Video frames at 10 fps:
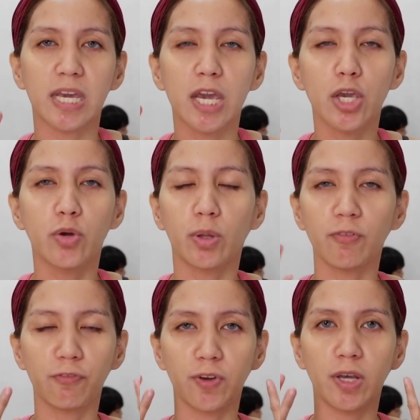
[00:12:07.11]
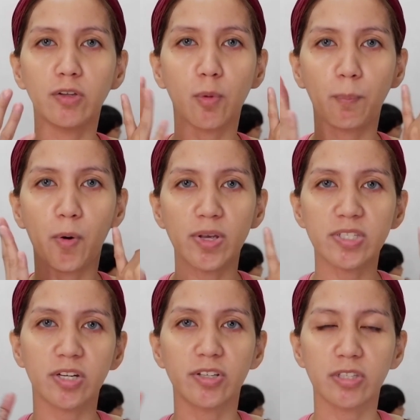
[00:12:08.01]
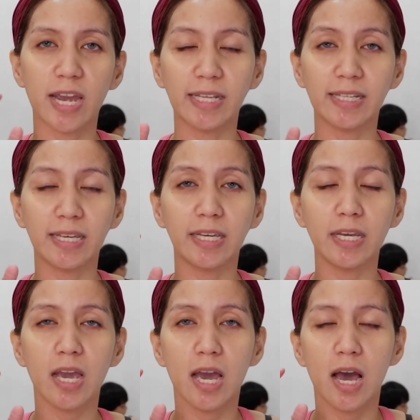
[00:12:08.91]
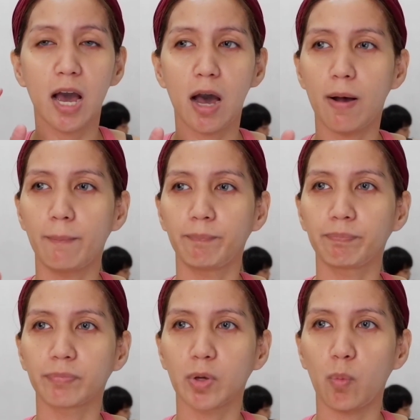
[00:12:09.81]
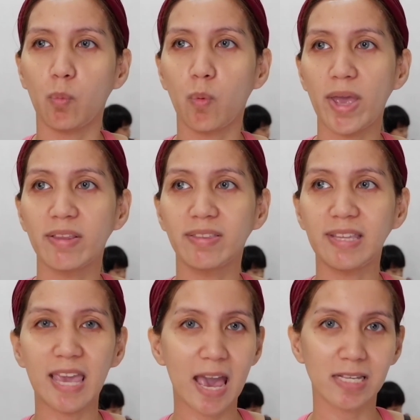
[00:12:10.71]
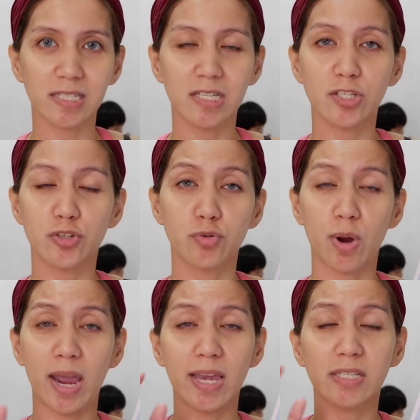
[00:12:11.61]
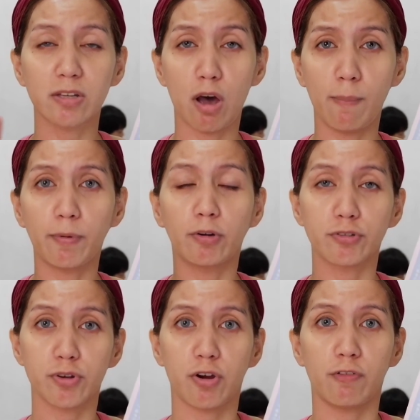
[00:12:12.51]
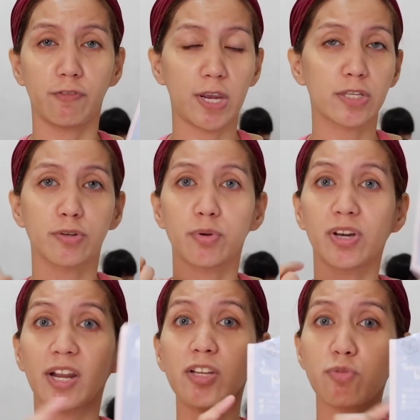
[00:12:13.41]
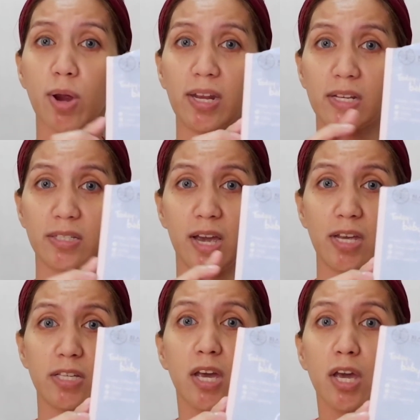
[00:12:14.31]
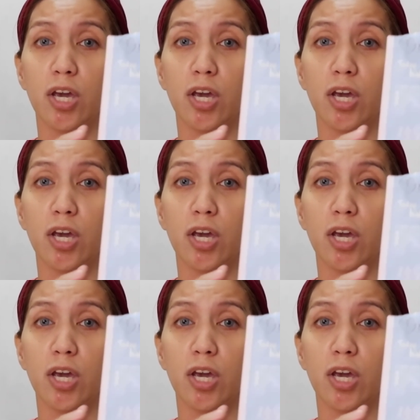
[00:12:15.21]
Like, you can feel your pores are tightening when the essence dries off onto your face. So you gotta try this, guys.